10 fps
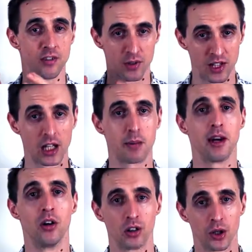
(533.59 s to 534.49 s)
If we're thinking
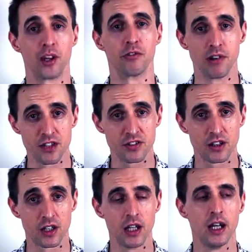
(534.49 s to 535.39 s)
about ongoing
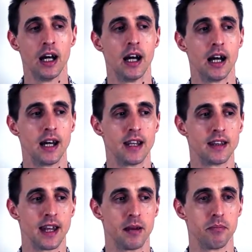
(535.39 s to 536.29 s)
risk,
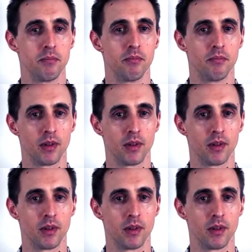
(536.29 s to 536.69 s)
then